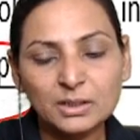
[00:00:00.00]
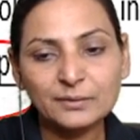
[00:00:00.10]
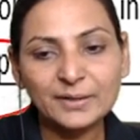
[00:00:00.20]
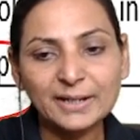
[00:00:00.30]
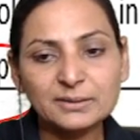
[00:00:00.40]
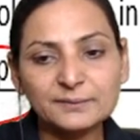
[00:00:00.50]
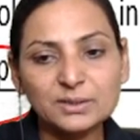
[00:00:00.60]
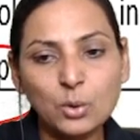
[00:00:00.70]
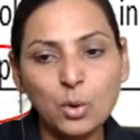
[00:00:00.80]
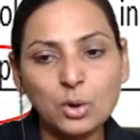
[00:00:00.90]
right?
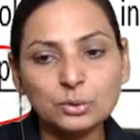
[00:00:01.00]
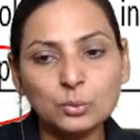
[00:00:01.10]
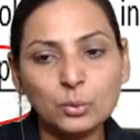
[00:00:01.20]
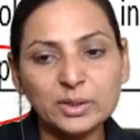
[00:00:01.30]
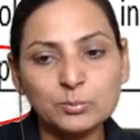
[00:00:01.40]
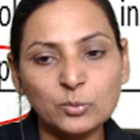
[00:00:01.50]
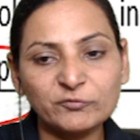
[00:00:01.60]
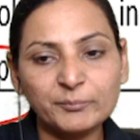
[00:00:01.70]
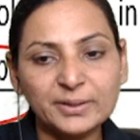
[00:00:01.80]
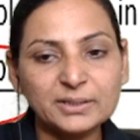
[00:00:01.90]
The ongoing
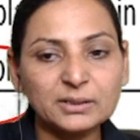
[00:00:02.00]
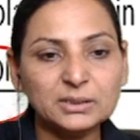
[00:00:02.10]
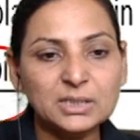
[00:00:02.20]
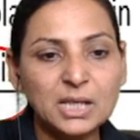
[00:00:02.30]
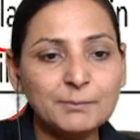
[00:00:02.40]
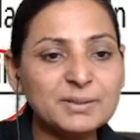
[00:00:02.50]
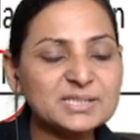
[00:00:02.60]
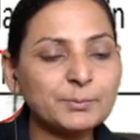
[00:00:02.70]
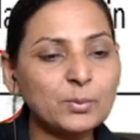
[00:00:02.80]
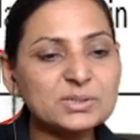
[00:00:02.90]
movement. But
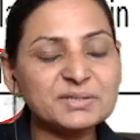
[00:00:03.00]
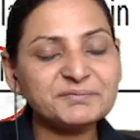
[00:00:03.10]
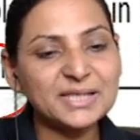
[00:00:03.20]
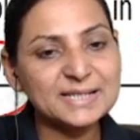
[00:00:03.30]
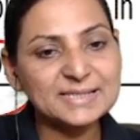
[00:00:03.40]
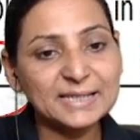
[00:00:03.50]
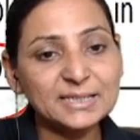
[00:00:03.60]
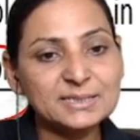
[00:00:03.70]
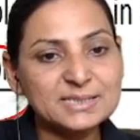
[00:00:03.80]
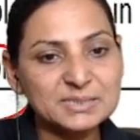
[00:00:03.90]
suppose if there is any
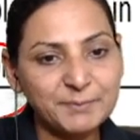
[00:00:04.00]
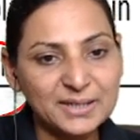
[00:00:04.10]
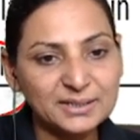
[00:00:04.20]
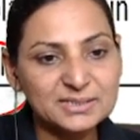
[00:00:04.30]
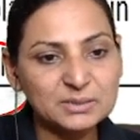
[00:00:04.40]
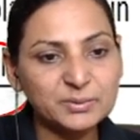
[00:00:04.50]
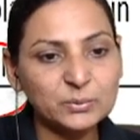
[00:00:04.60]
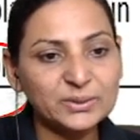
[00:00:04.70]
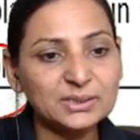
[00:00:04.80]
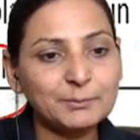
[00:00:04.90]
disparity
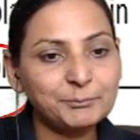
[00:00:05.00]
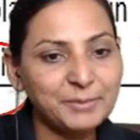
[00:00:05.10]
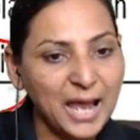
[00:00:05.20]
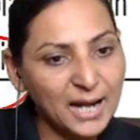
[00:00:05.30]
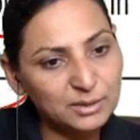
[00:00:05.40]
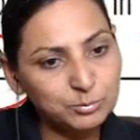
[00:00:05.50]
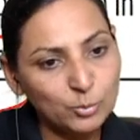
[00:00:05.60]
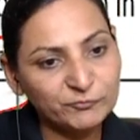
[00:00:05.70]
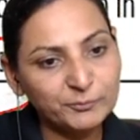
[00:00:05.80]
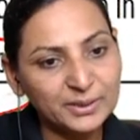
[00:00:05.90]
between the planned
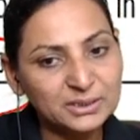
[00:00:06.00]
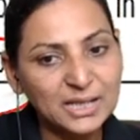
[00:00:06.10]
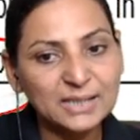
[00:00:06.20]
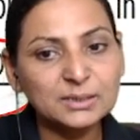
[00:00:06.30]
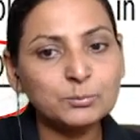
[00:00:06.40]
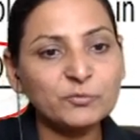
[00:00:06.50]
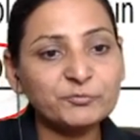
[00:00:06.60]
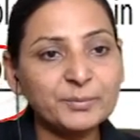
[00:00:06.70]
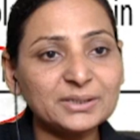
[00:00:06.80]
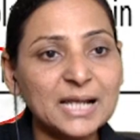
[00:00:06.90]
movement and the
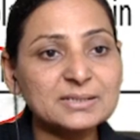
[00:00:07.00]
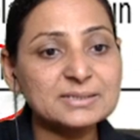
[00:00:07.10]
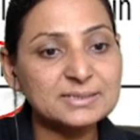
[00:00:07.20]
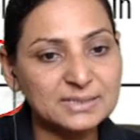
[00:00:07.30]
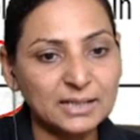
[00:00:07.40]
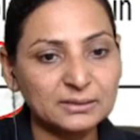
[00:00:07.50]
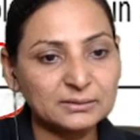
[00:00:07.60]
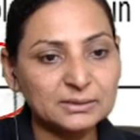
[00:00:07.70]
movement that is done,